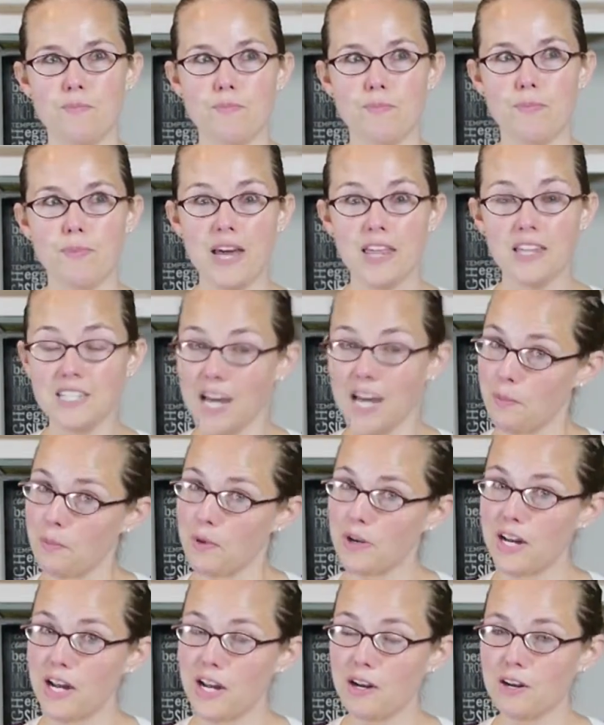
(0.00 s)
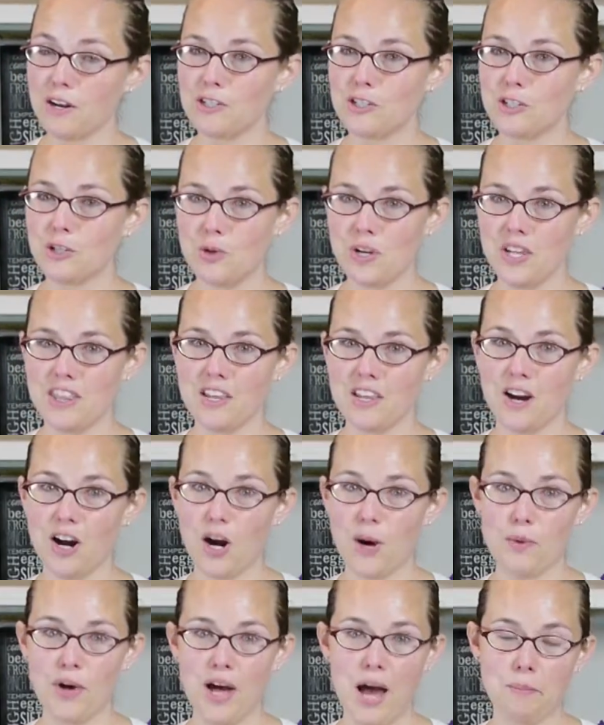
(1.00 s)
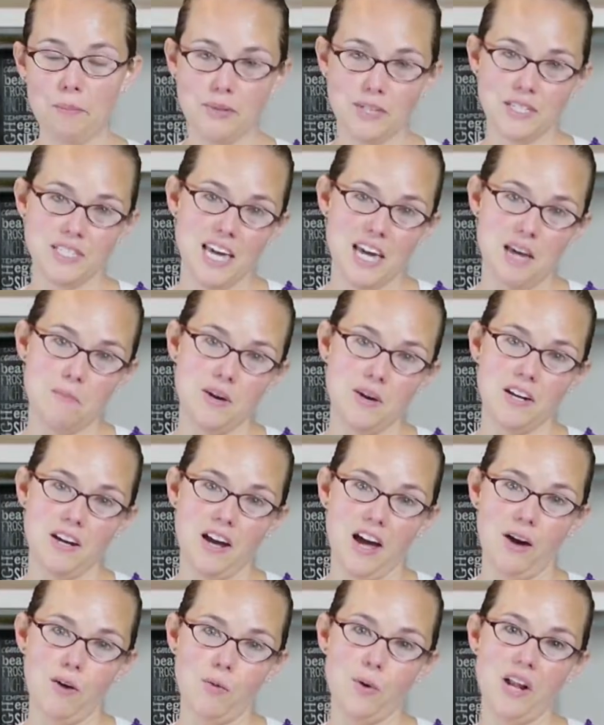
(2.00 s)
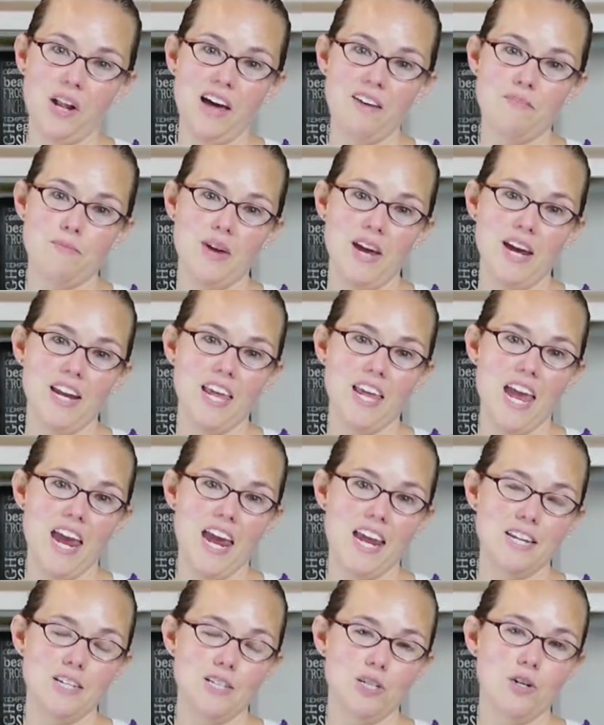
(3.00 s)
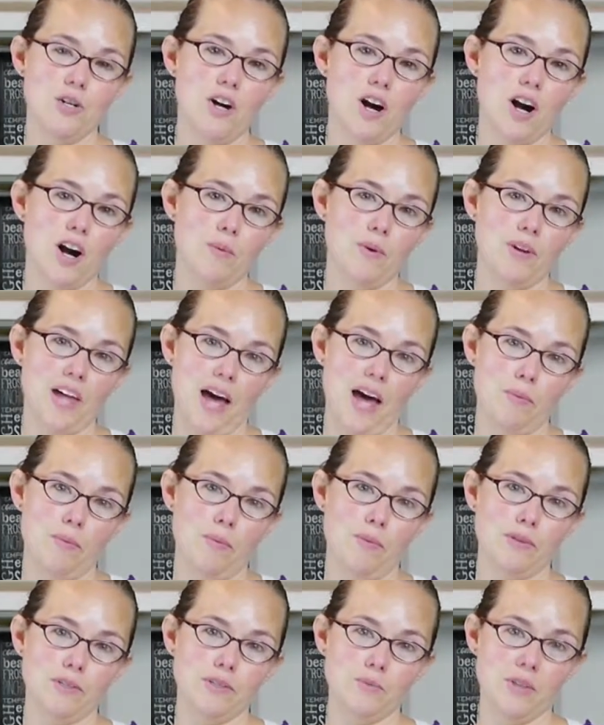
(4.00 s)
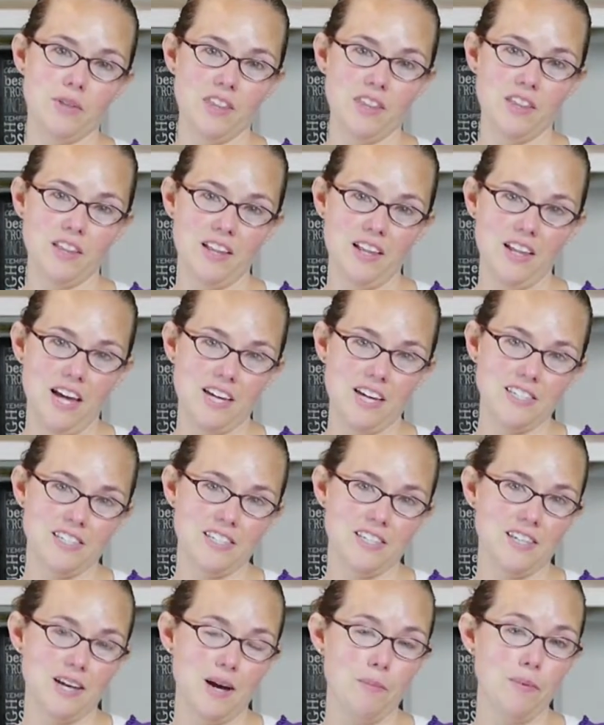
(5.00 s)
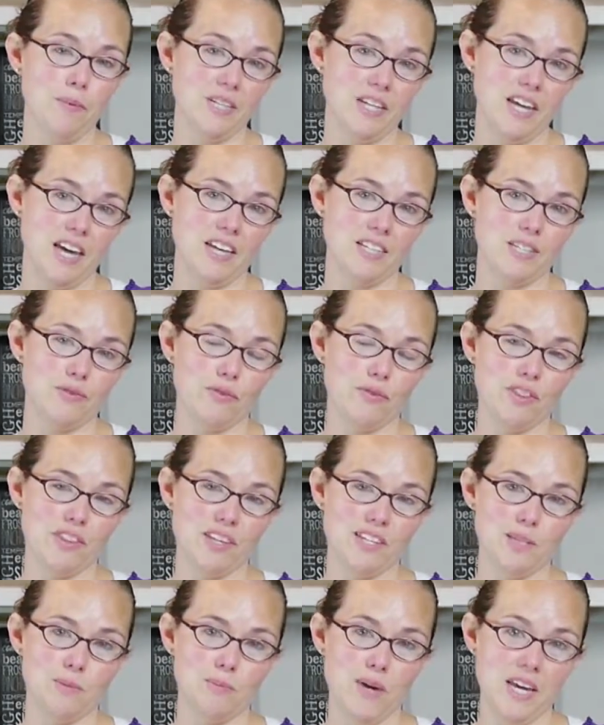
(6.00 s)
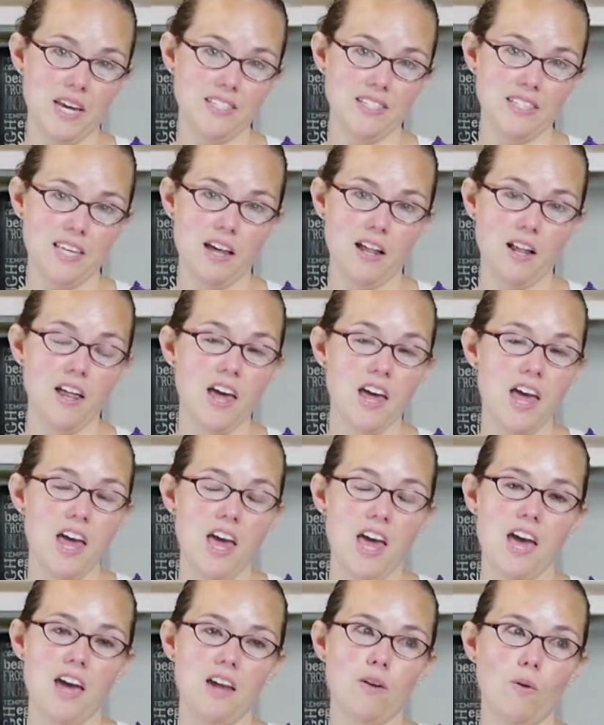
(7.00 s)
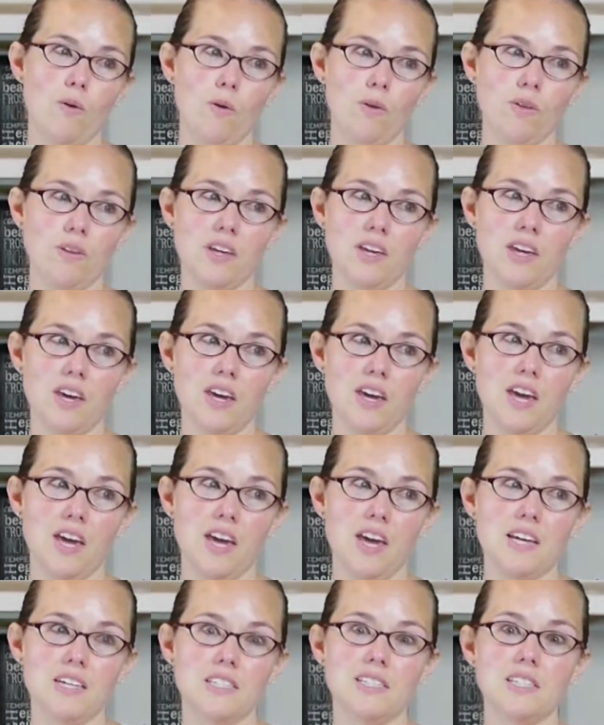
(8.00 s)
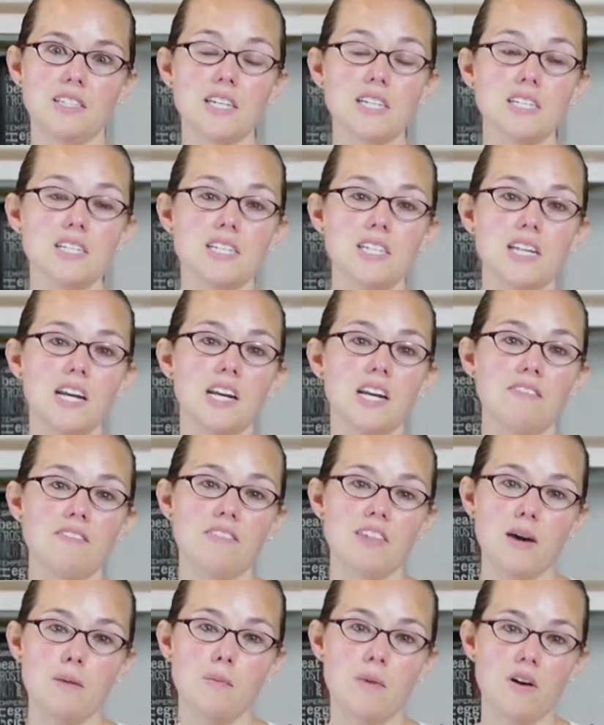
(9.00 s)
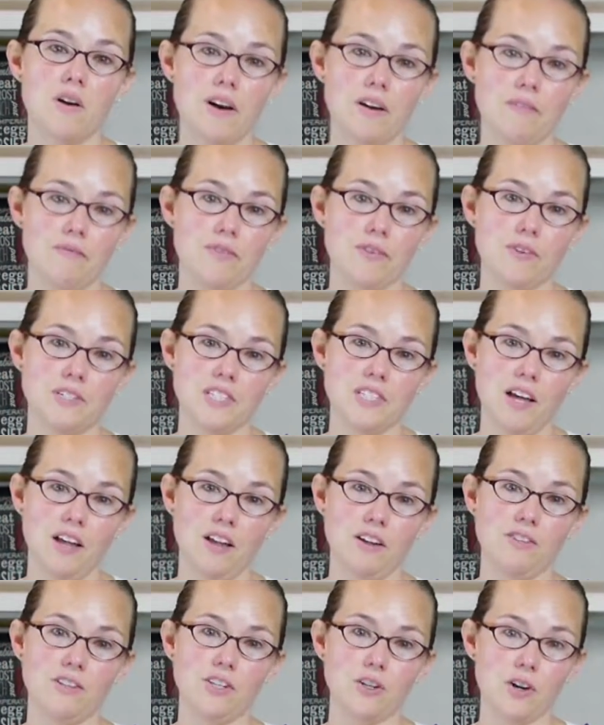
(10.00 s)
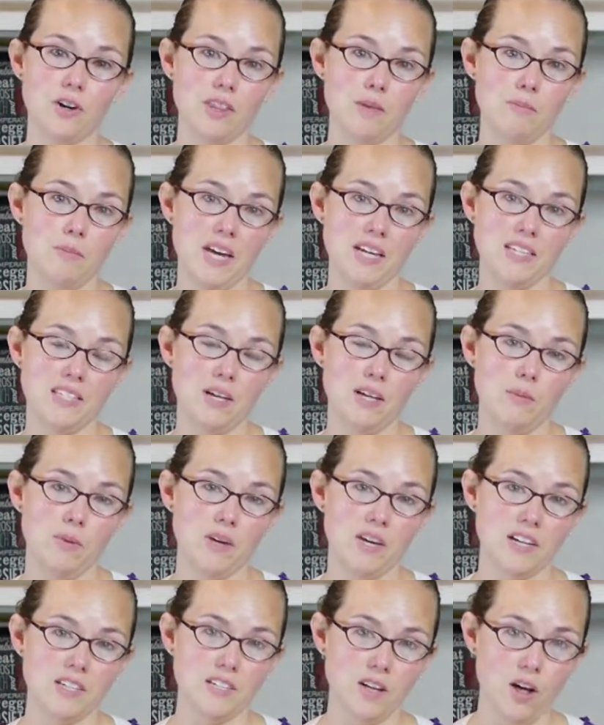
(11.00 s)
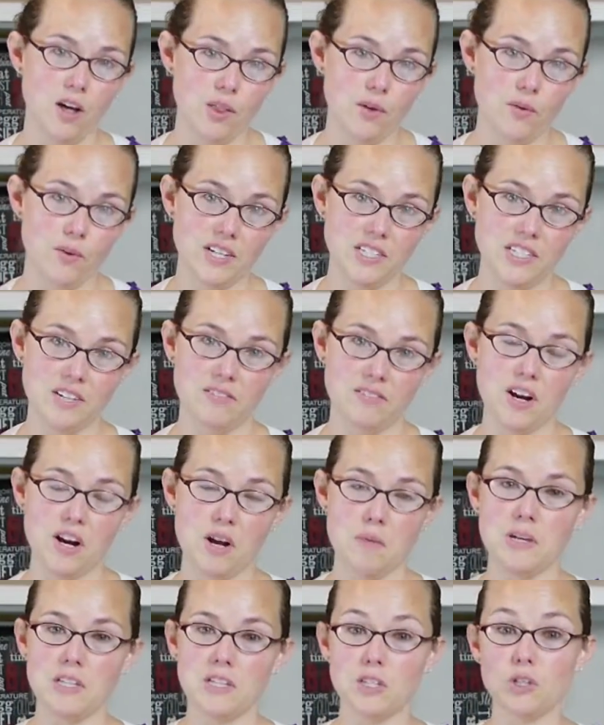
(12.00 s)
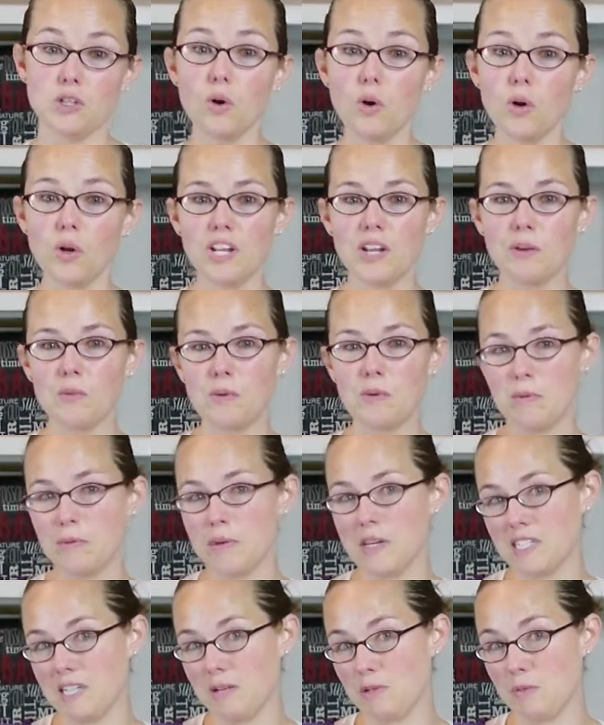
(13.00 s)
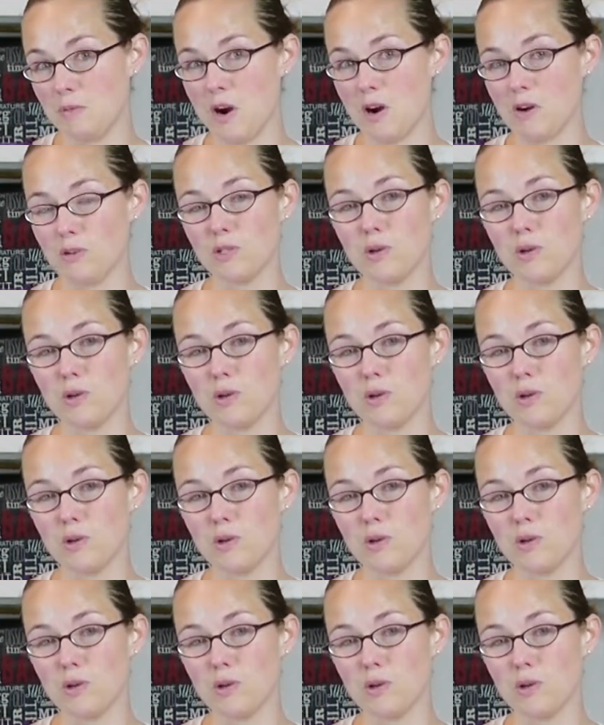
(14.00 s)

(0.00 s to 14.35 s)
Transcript: By the time we're done shooting the caramel apple segment, I will have made 82 caramel apples within the last couple days for this bake sale, and only 16 of them are up for sale during the bake sale because all the rest have already been sold and will be picked up tomorrow.